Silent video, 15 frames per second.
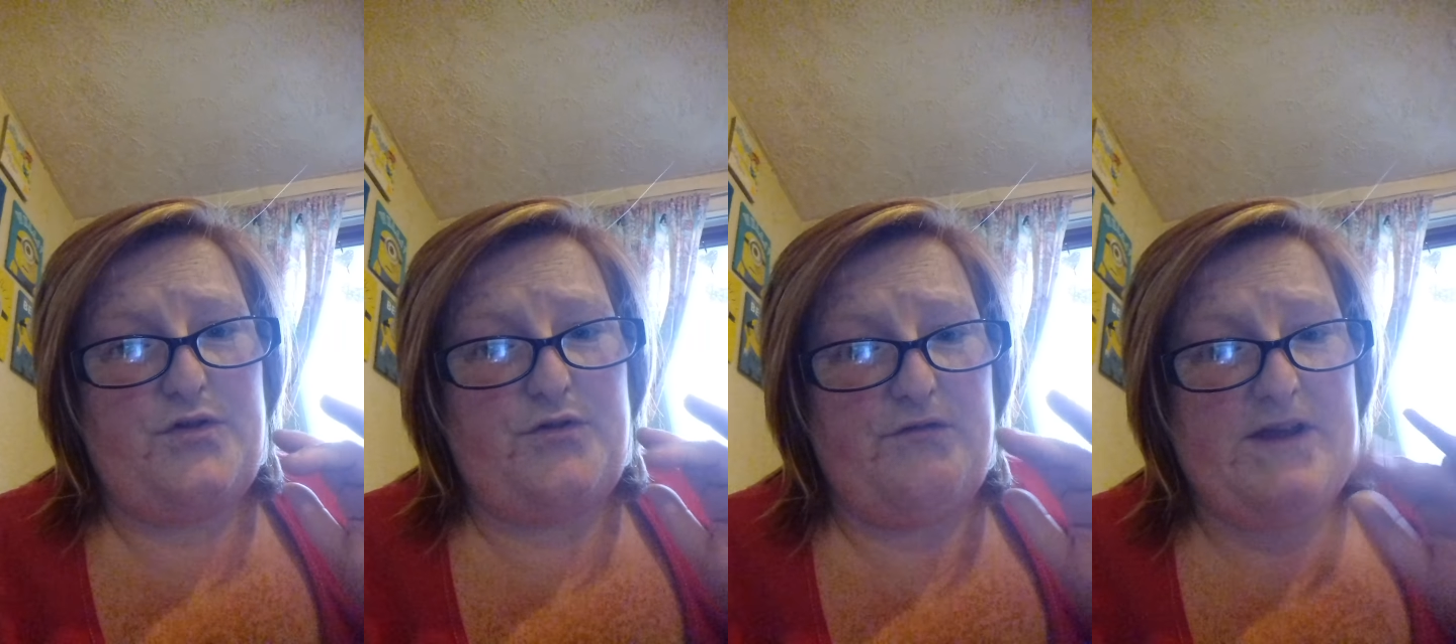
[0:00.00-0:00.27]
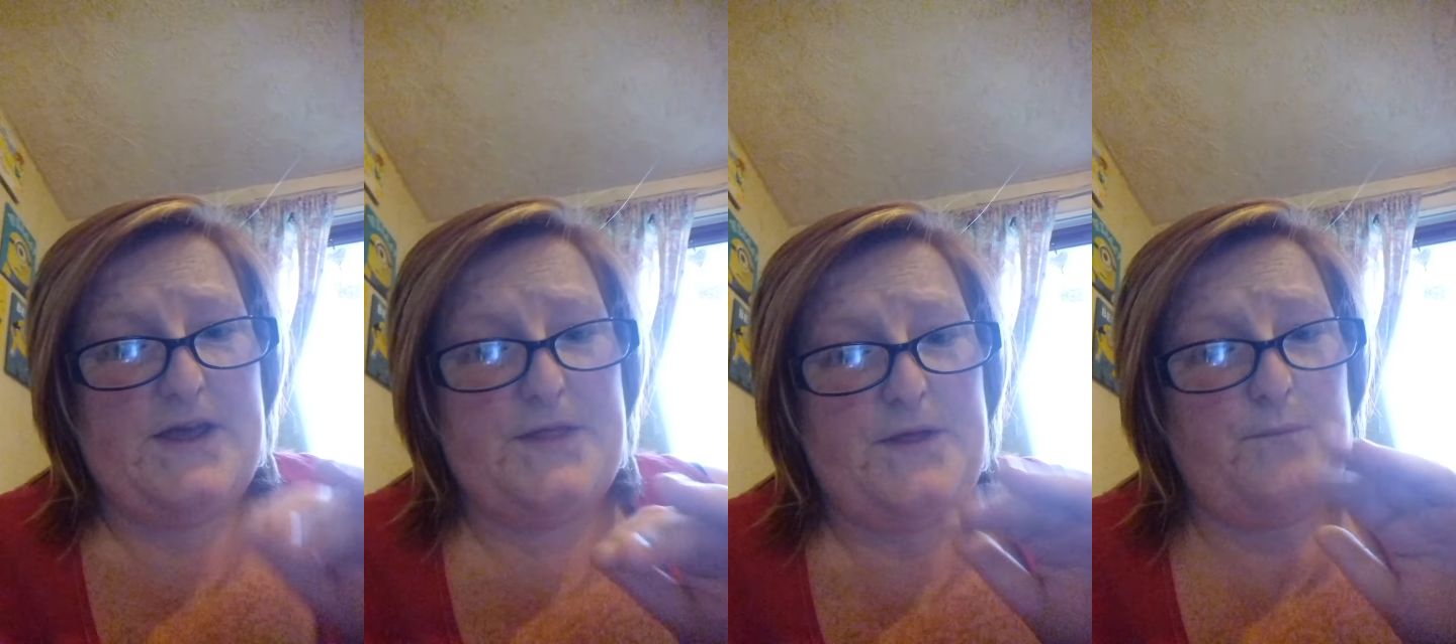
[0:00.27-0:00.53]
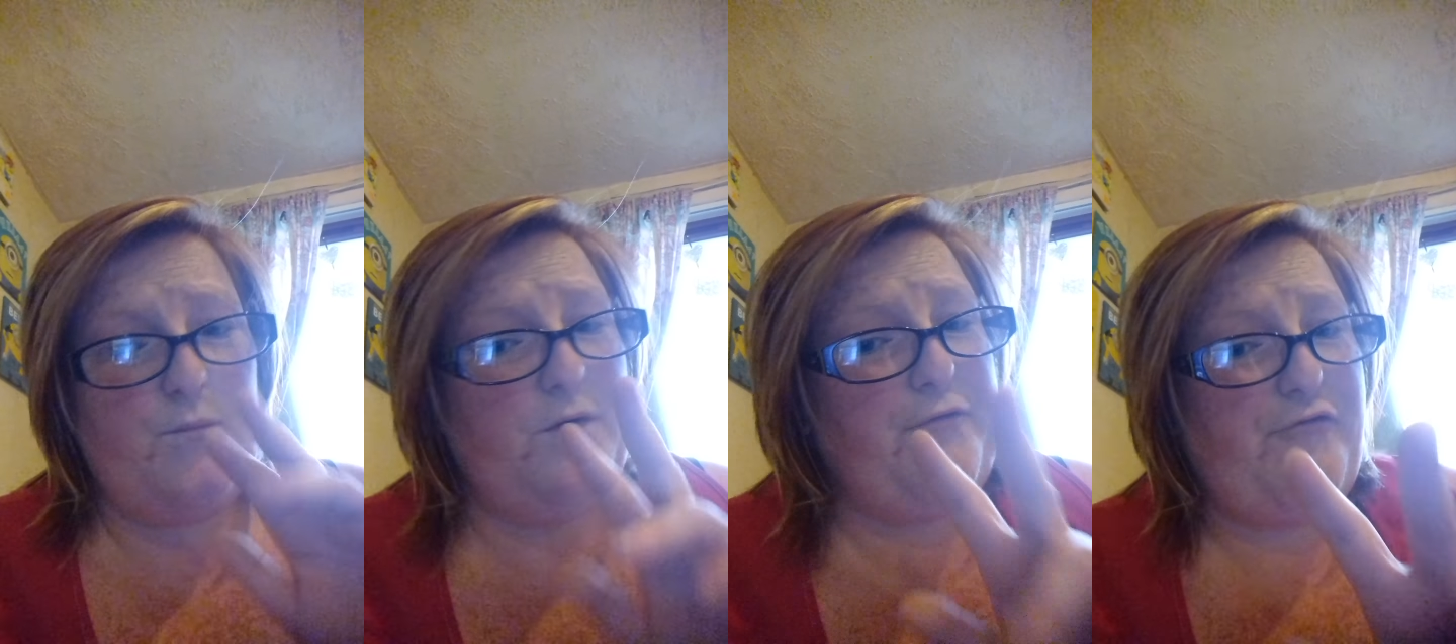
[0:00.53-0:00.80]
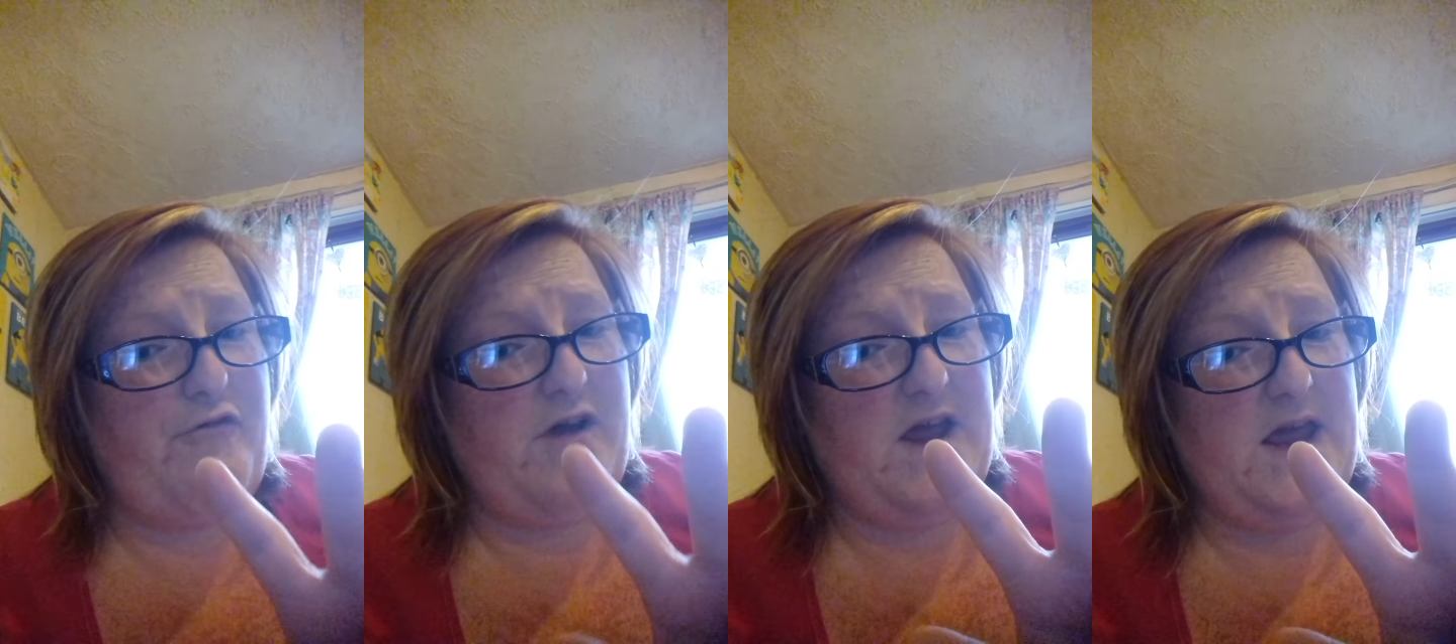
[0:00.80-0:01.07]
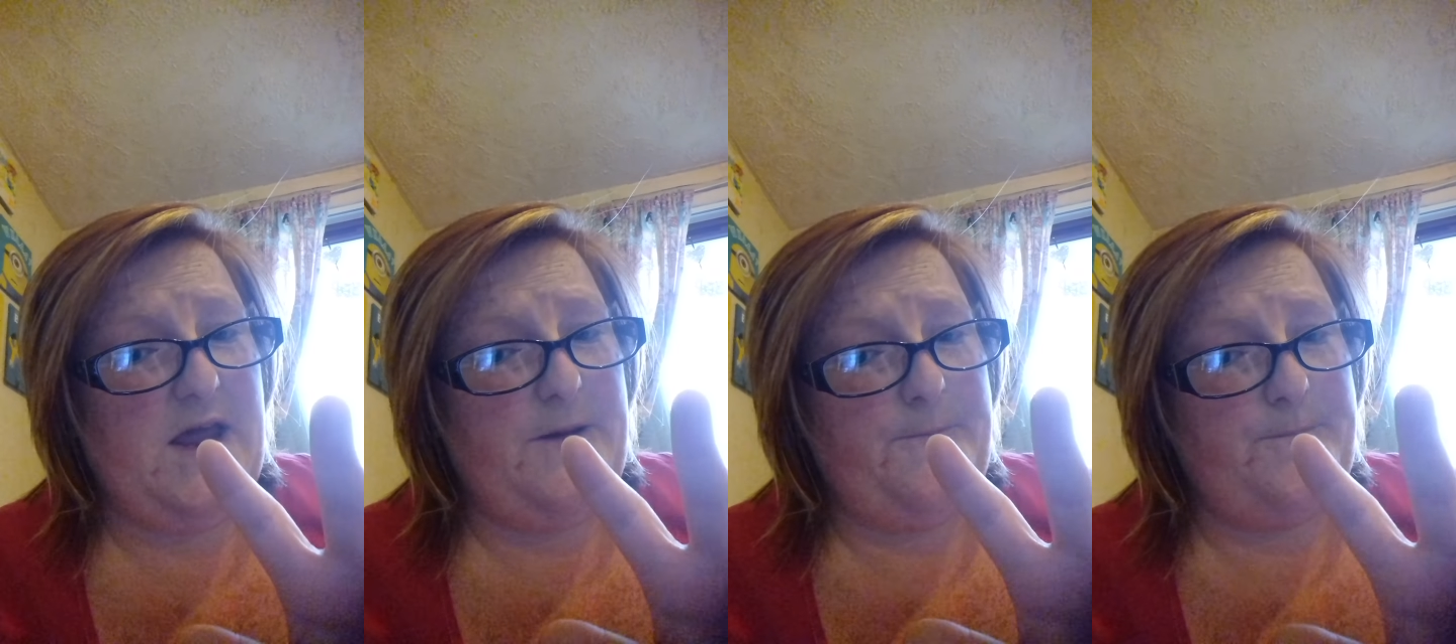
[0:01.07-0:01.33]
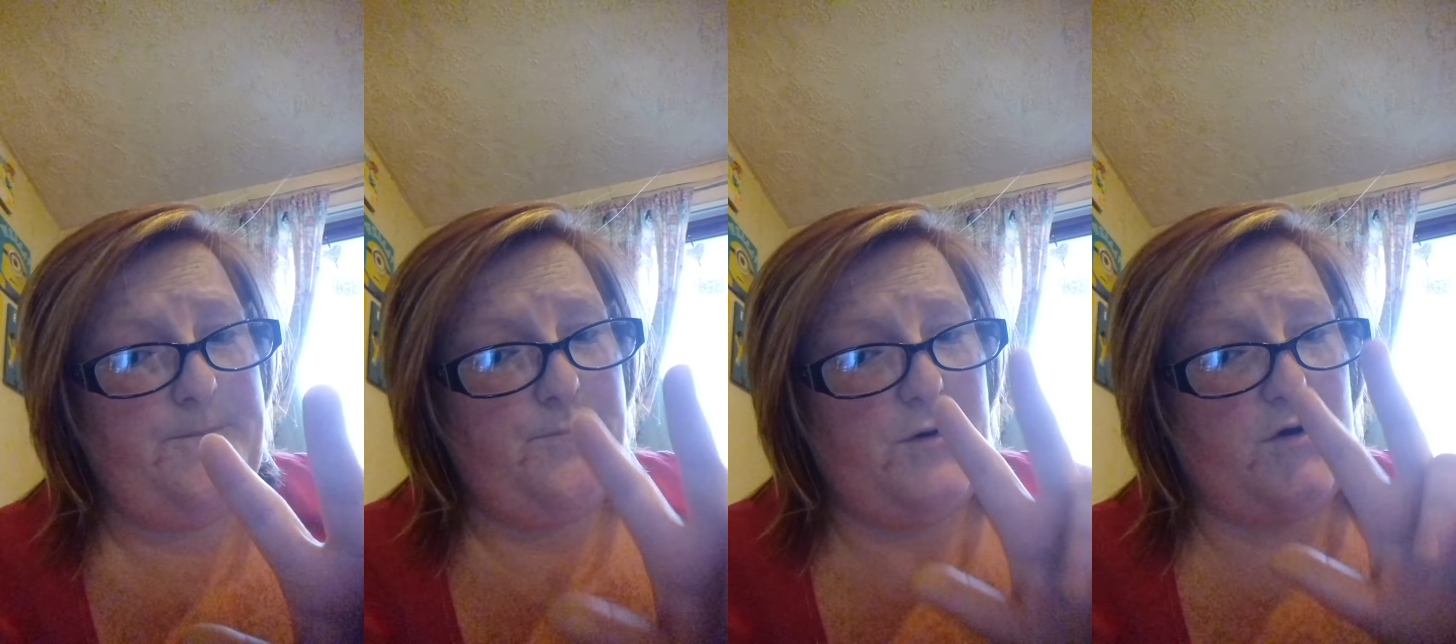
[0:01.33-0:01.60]
Three of them were free
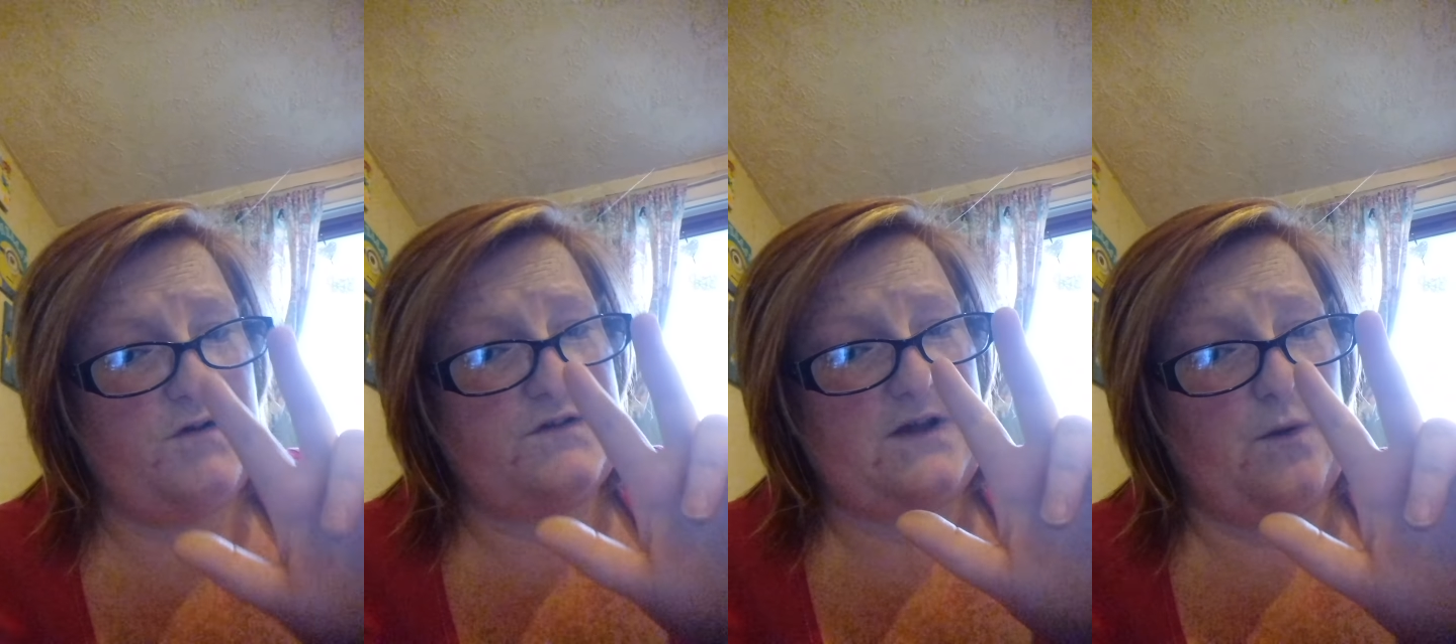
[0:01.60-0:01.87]
because